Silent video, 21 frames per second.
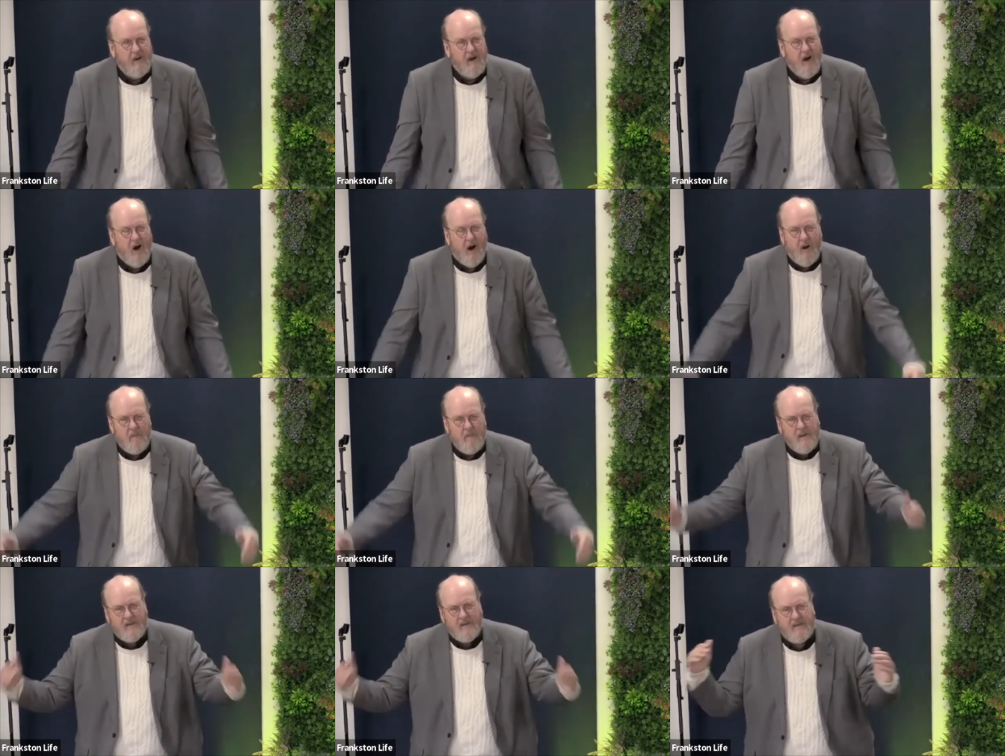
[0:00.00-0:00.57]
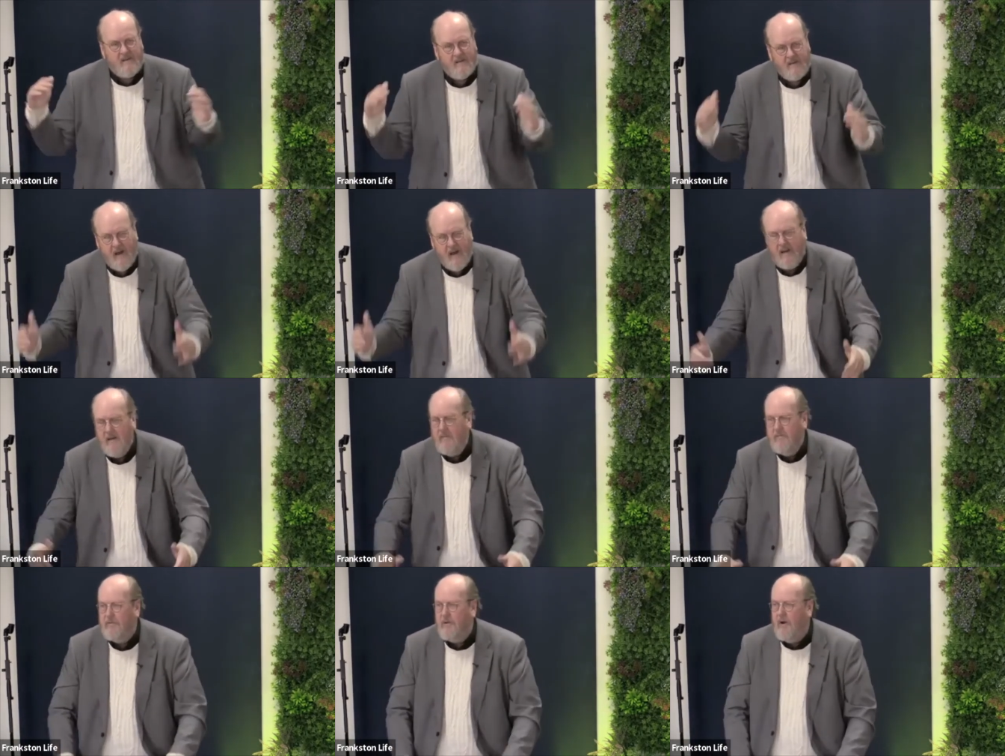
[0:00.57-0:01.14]
I'm a son
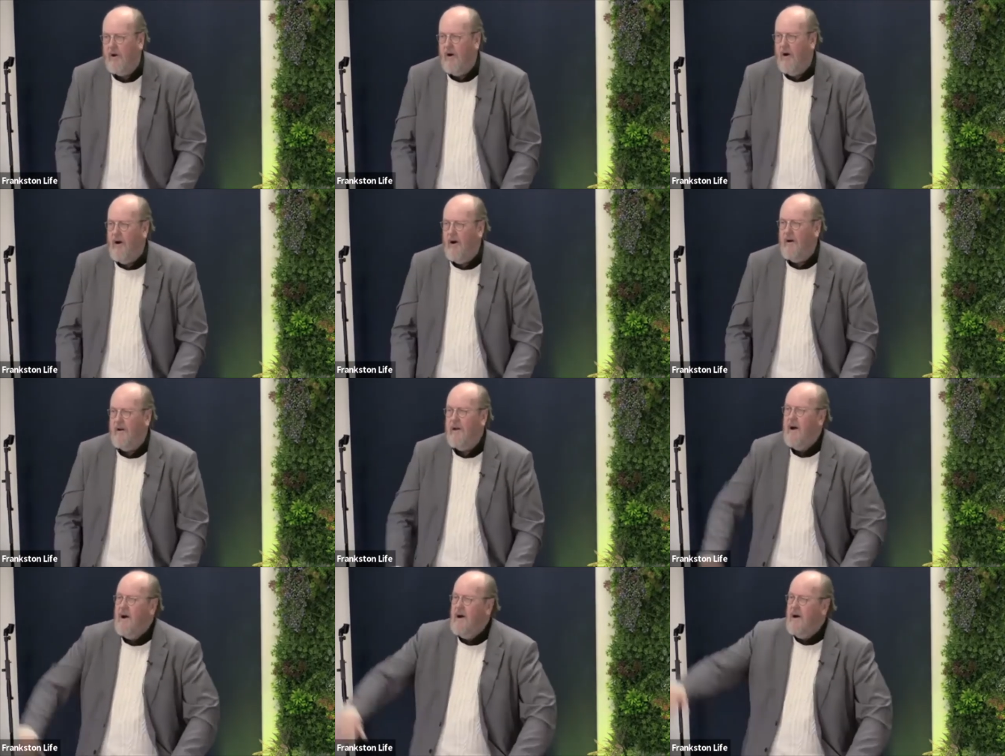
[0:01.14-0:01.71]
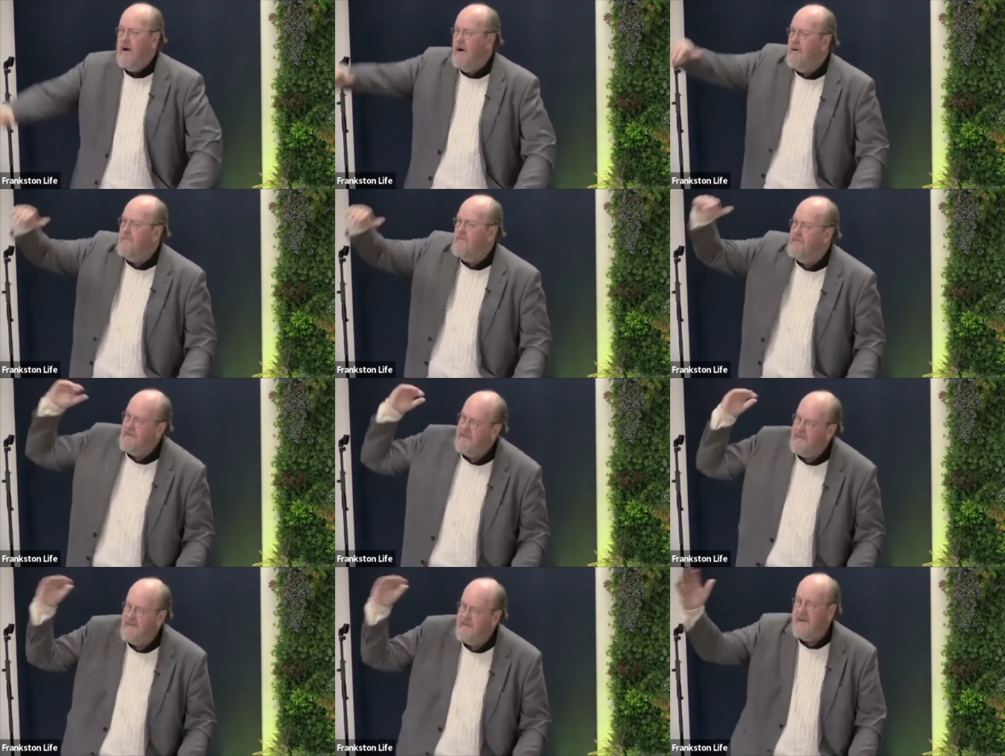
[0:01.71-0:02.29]
of God. I'm
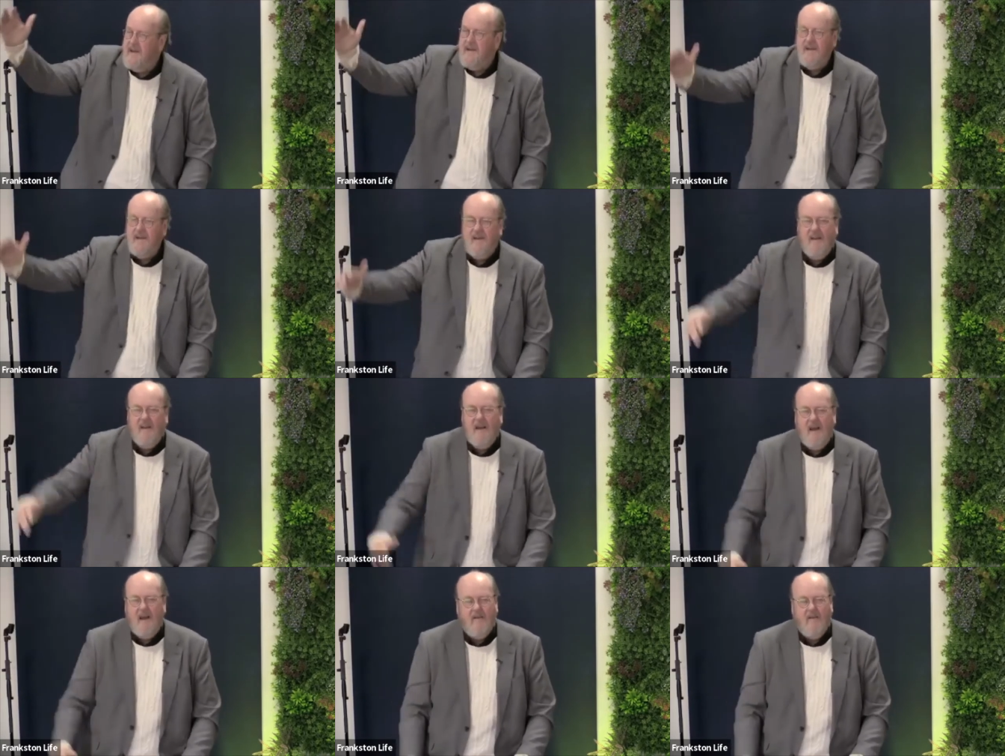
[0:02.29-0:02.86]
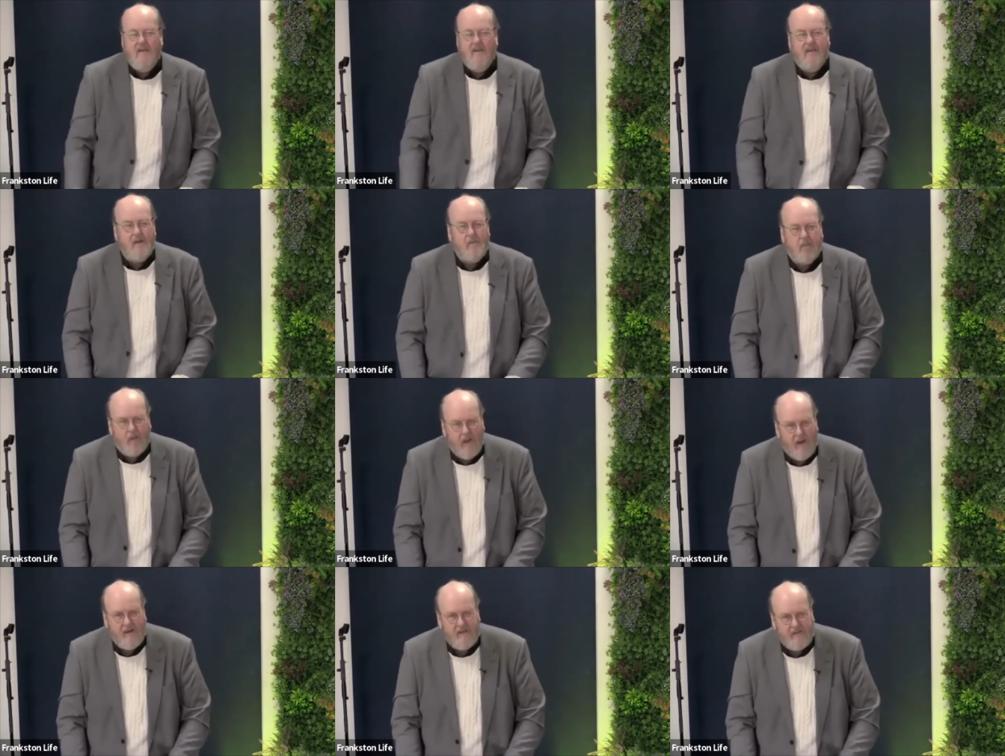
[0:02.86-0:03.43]
seated in heavenly
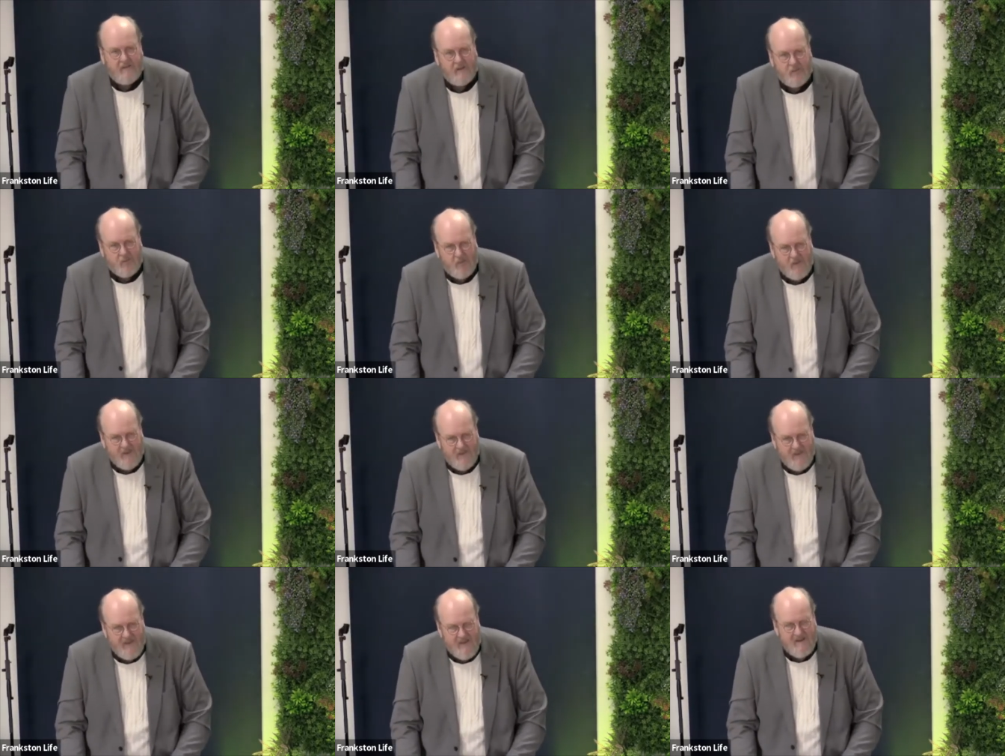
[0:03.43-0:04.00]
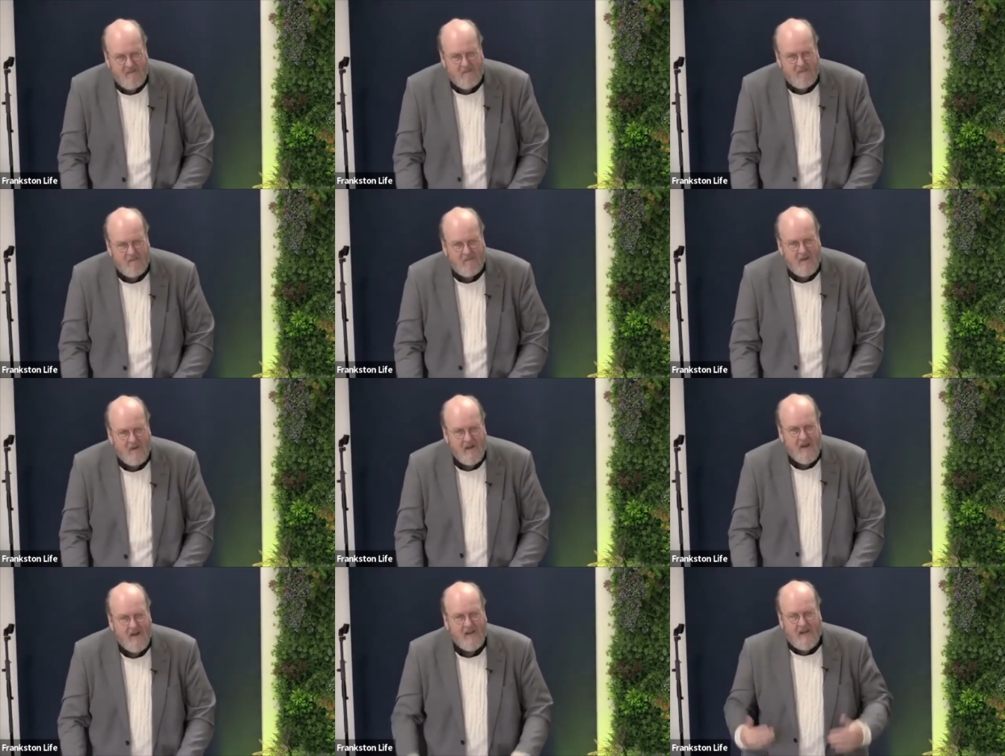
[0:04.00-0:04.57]
places with Him.
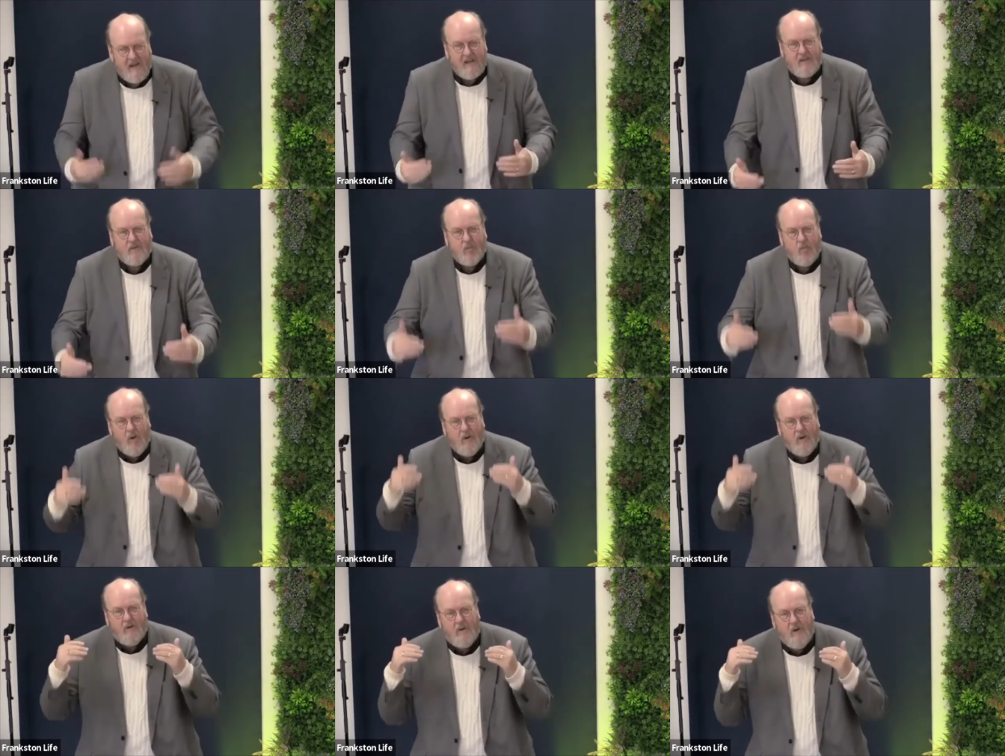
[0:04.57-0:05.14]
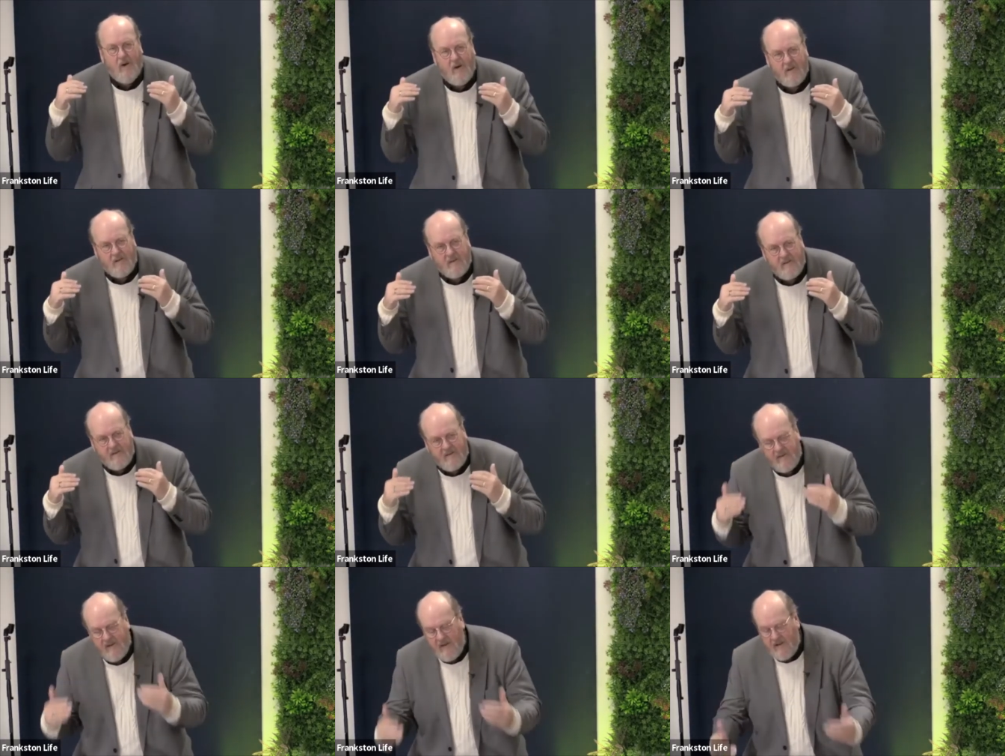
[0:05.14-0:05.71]
That's what God
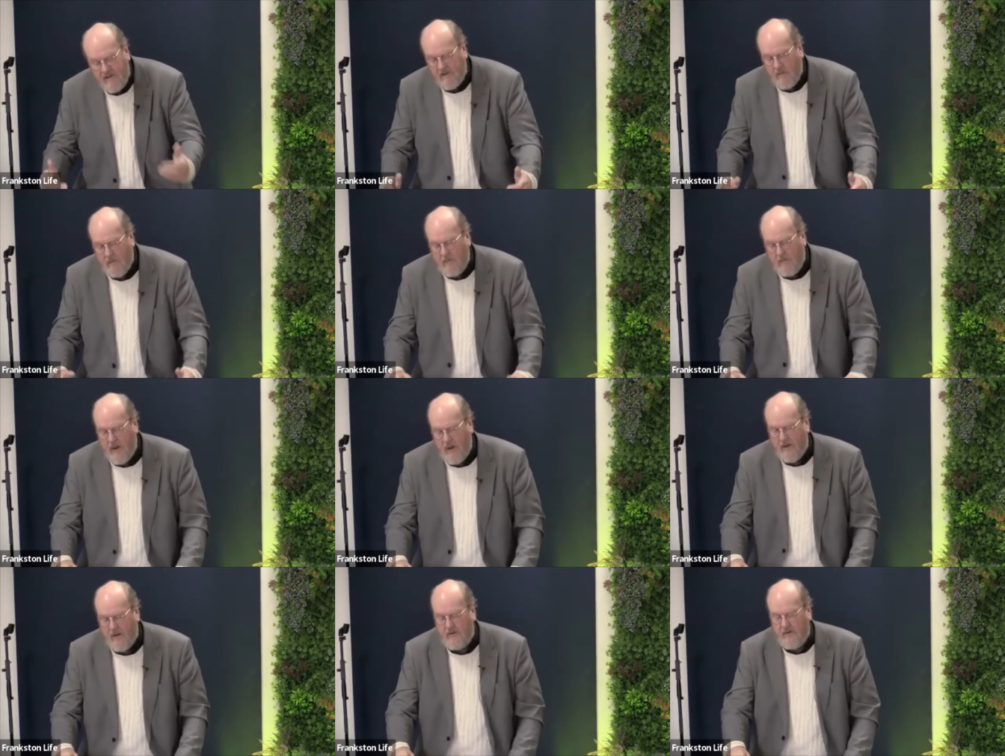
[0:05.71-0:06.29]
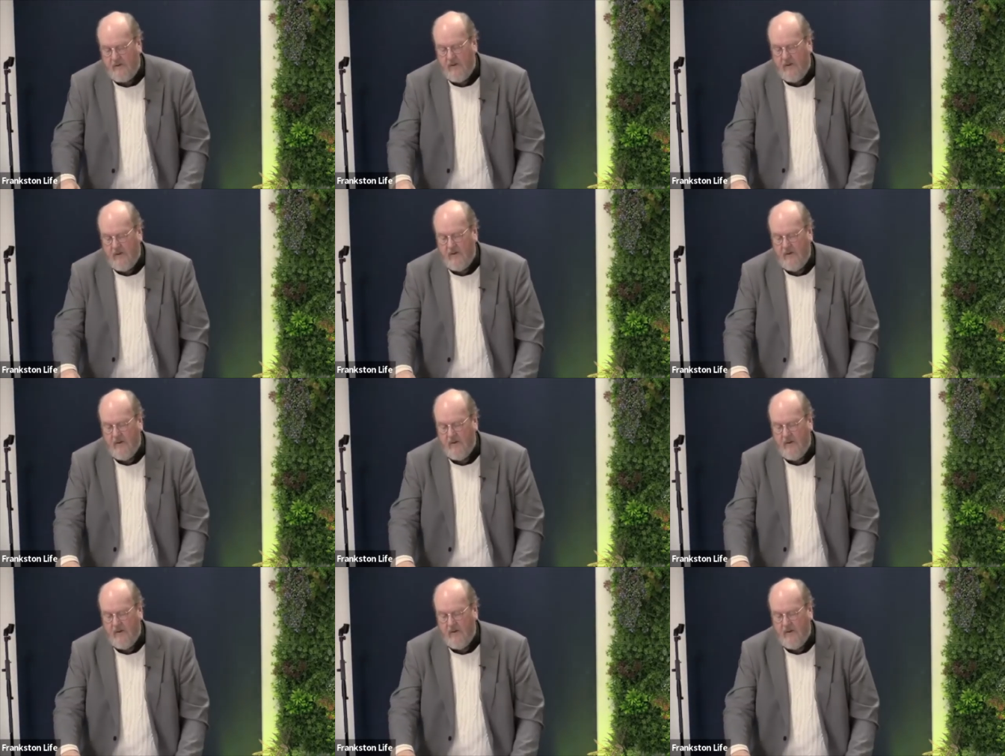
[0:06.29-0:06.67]
says about you.